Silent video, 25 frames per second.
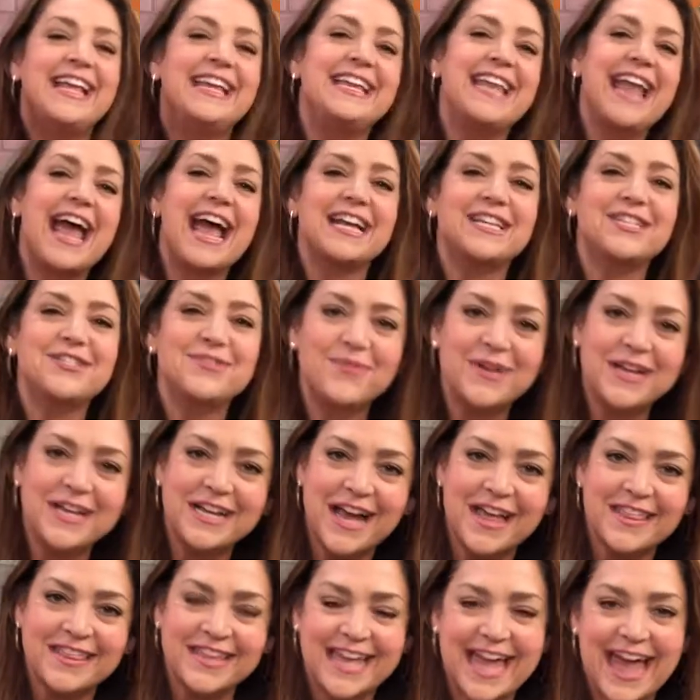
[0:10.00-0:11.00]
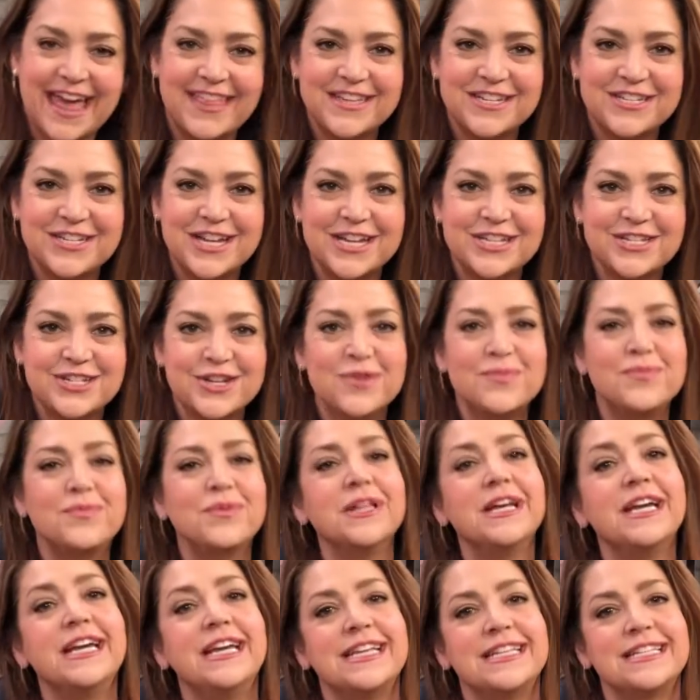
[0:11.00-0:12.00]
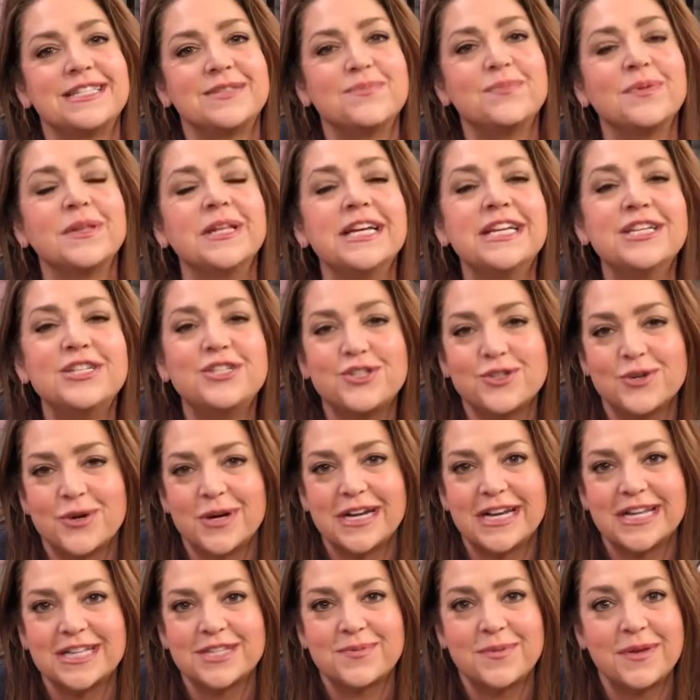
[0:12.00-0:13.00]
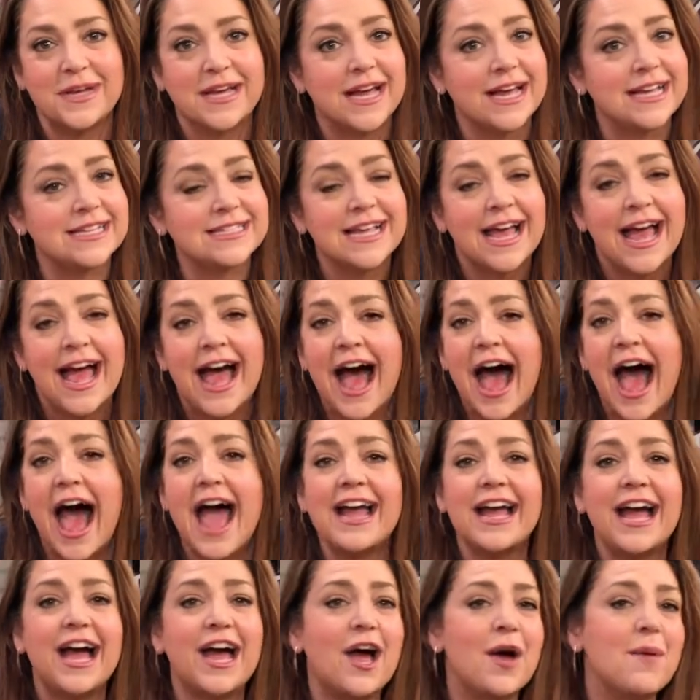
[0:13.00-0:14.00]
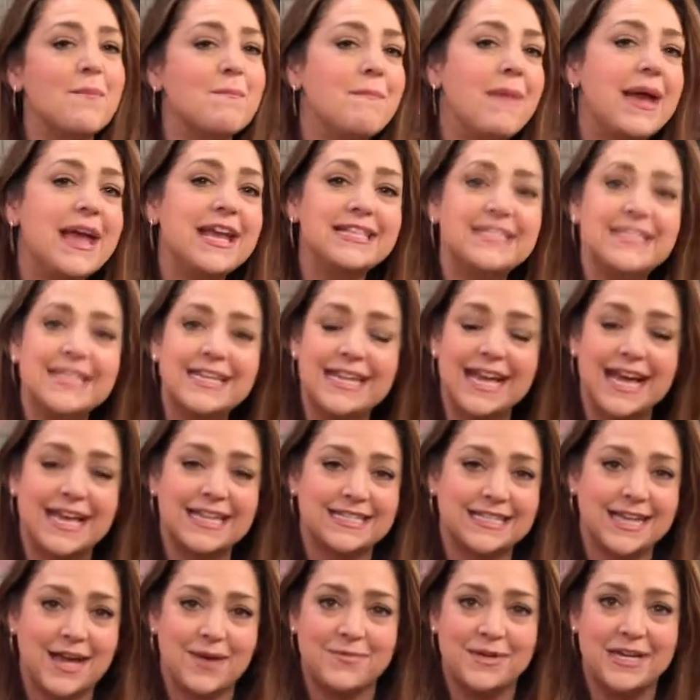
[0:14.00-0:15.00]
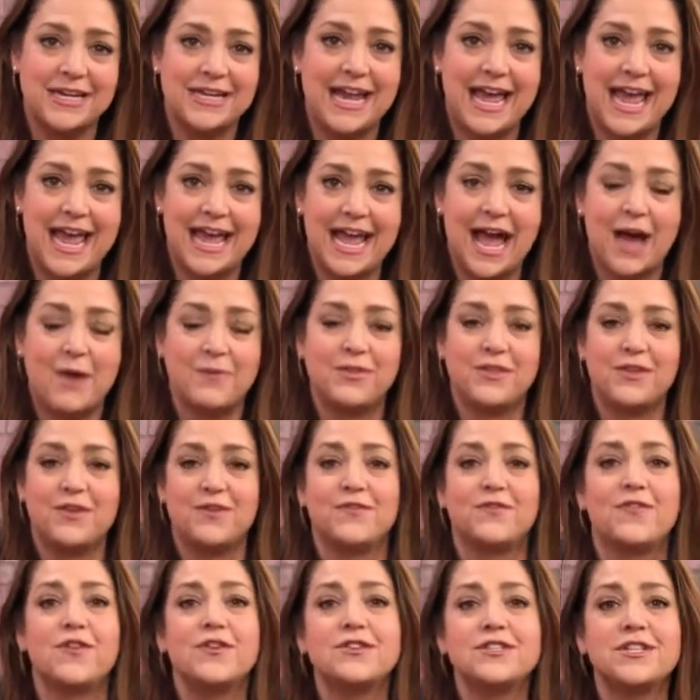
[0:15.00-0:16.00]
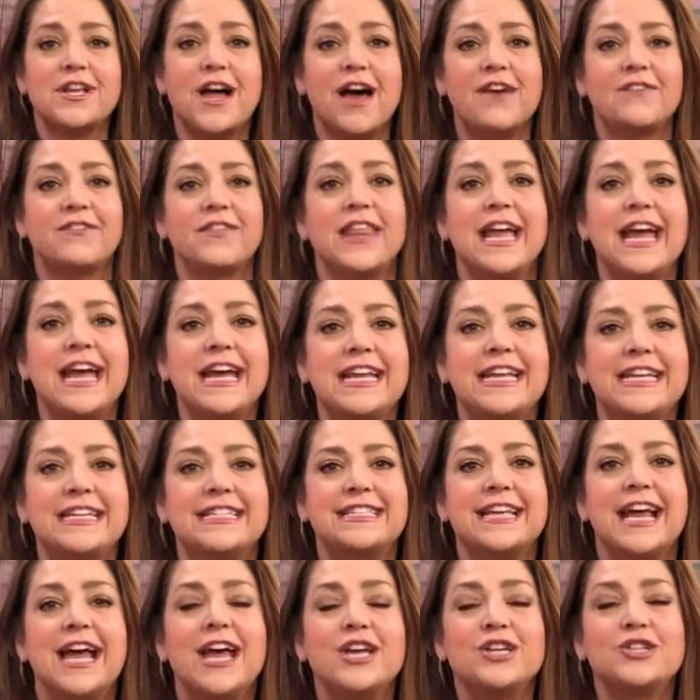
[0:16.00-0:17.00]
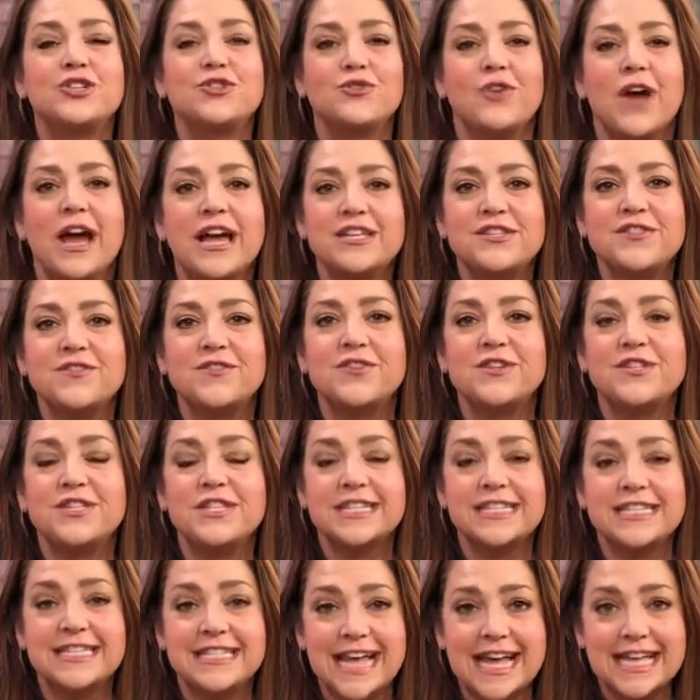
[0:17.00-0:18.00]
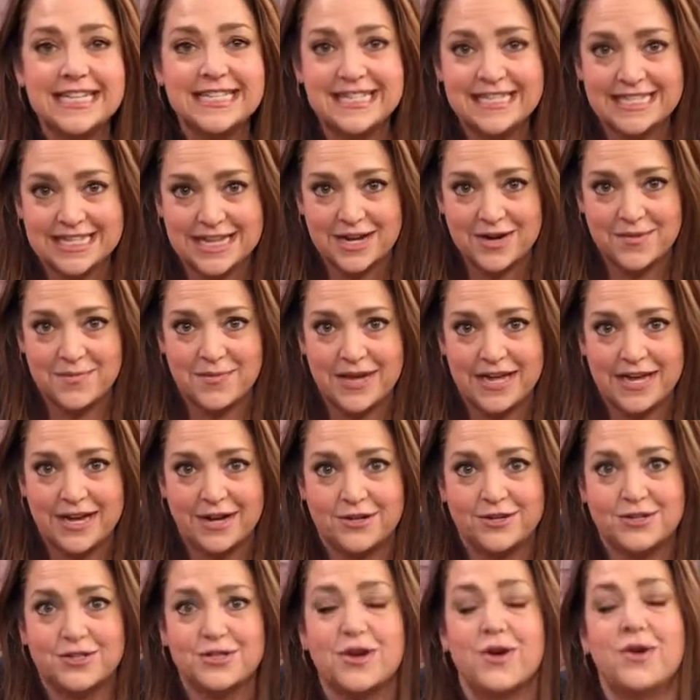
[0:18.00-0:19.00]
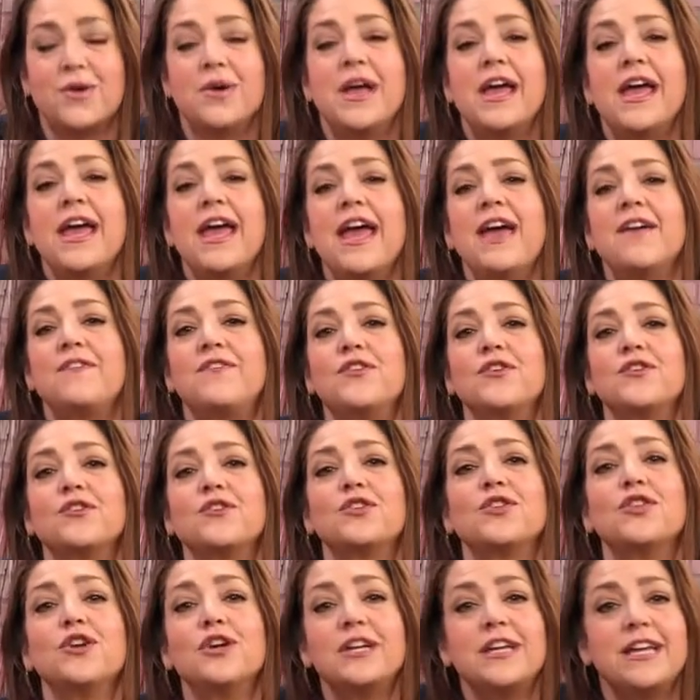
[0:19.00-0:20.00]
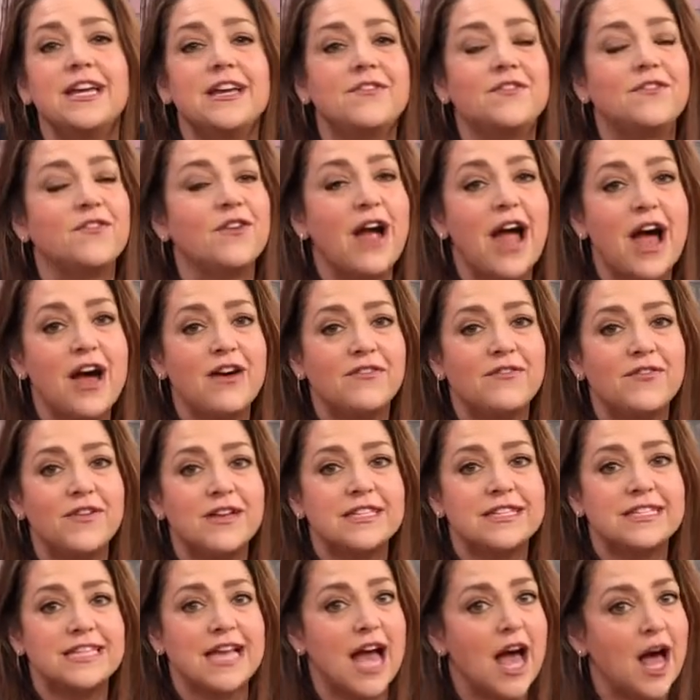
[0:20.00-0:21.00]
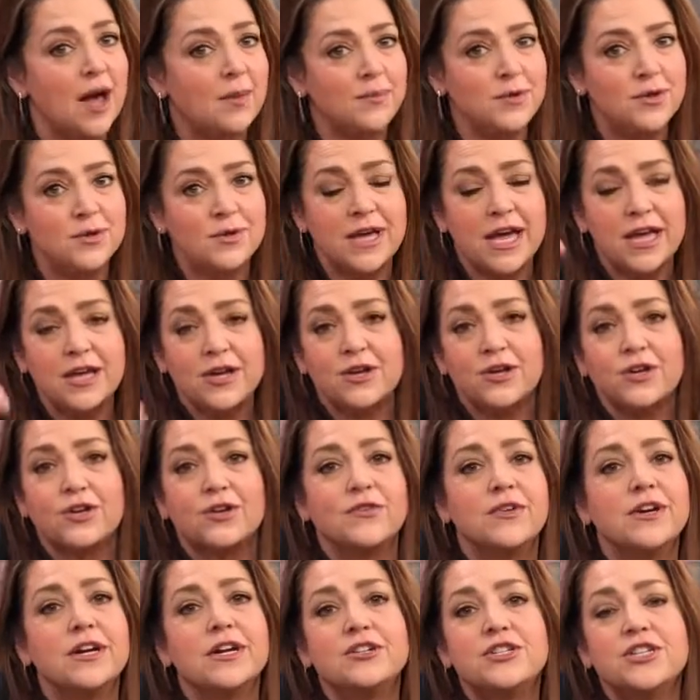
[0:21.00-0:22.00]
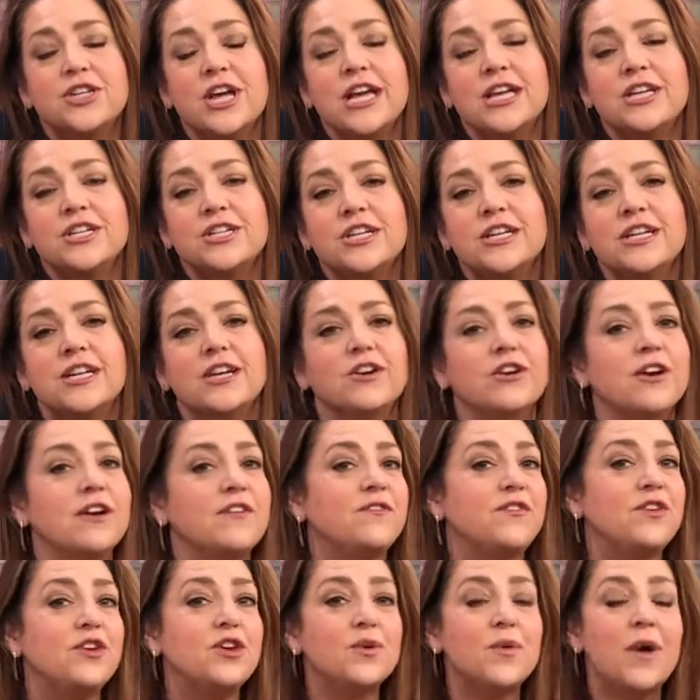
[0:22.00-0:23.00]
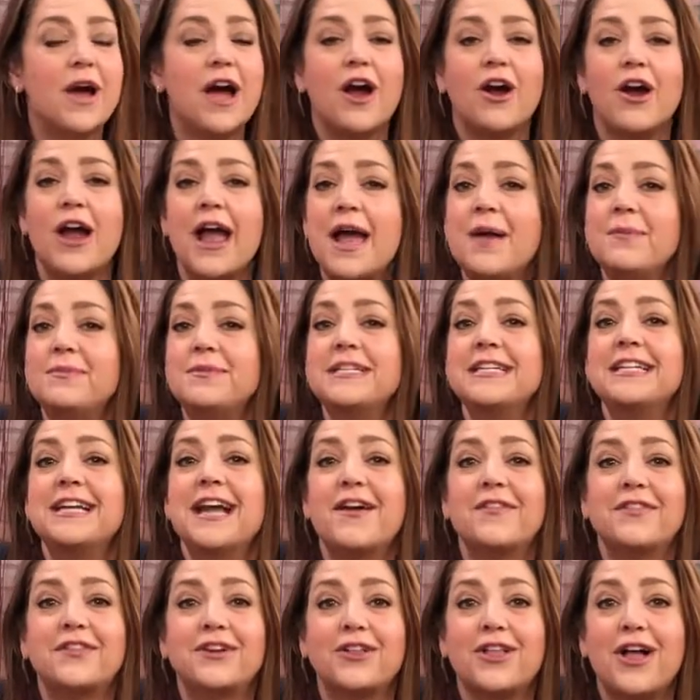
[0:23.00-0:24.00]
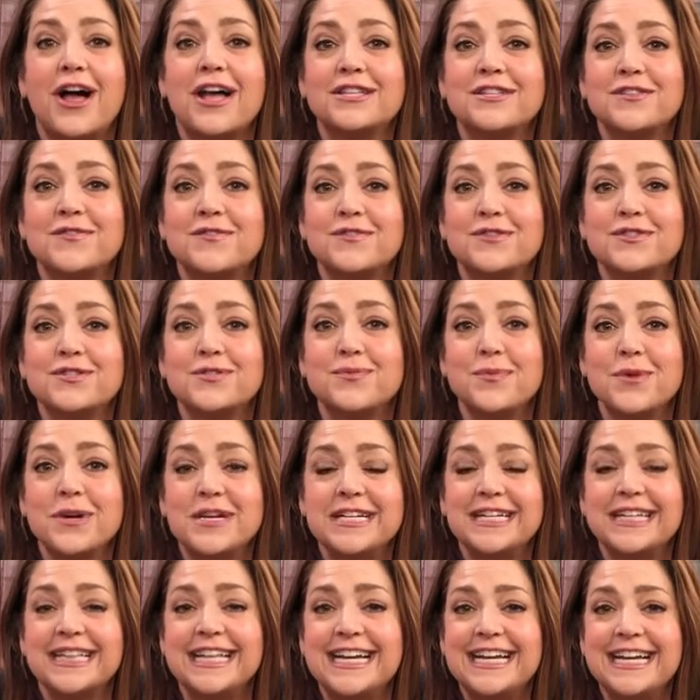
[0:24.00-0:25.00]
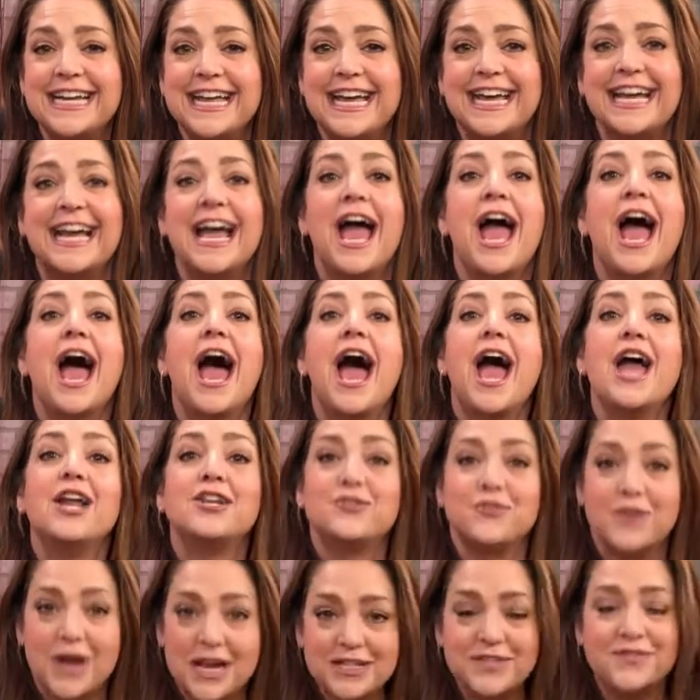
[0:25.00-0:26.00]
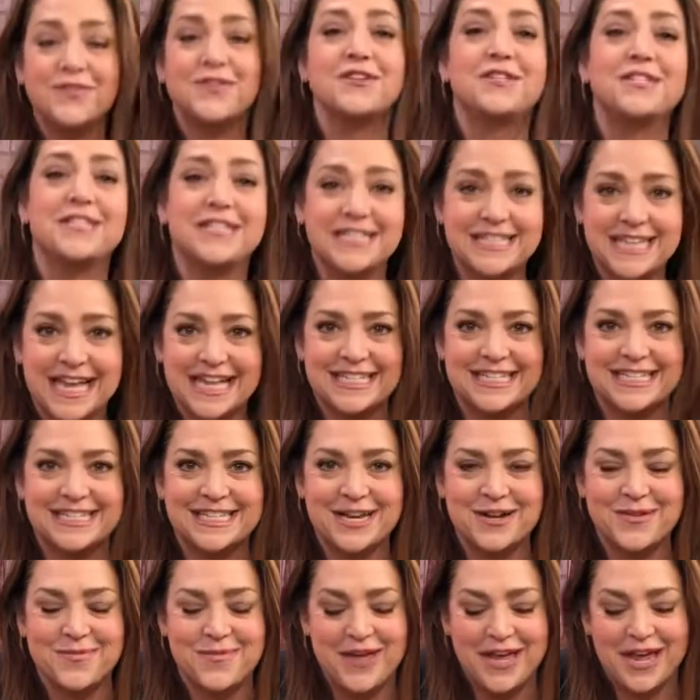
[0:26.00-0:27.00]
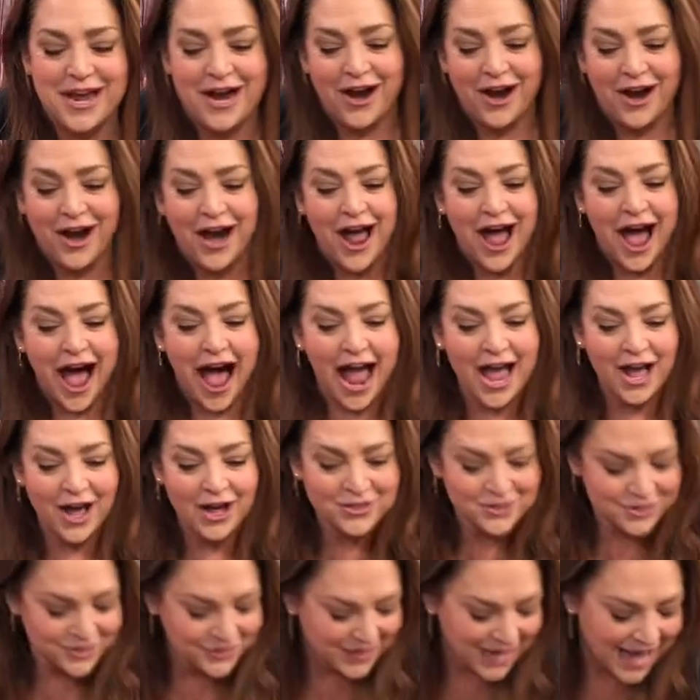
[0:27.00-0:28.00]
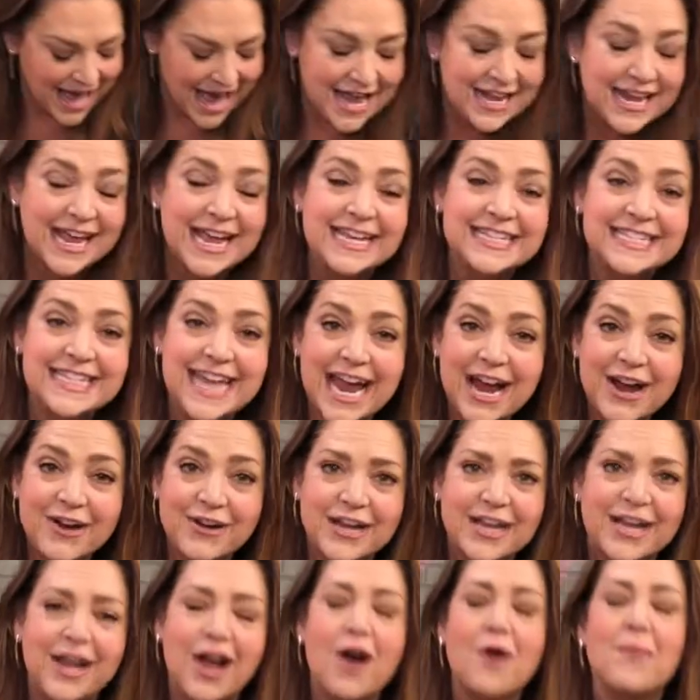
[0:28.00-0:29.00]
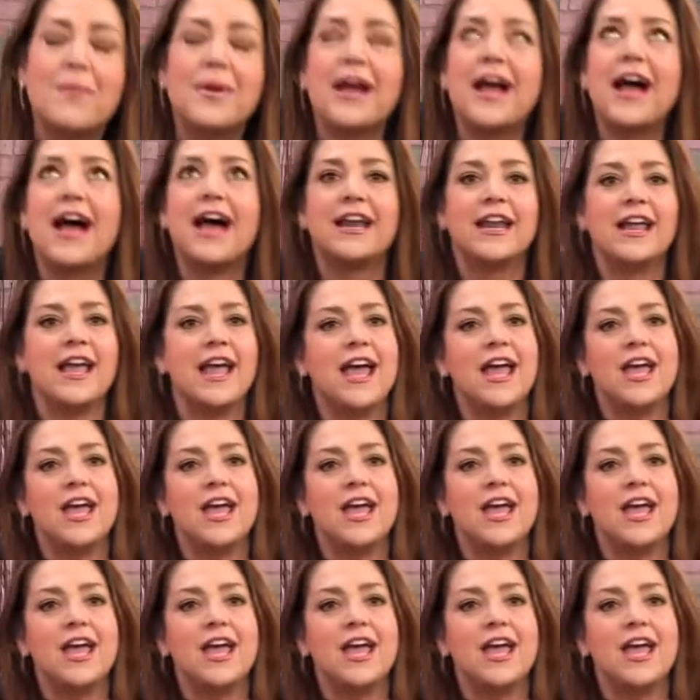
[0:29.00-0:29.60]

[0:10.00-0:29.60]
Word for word: Next week on the Kathie J Show, please, please join us because I got amazing guests coming in to hang out with you. First off, ladies, Dress for Success is going to be here. So if you're looking for outfits to help you get your career changing or if you are emptying out the closet for spring cleaning, Dress for Success is going to be here. I also got Terry. Oh my God.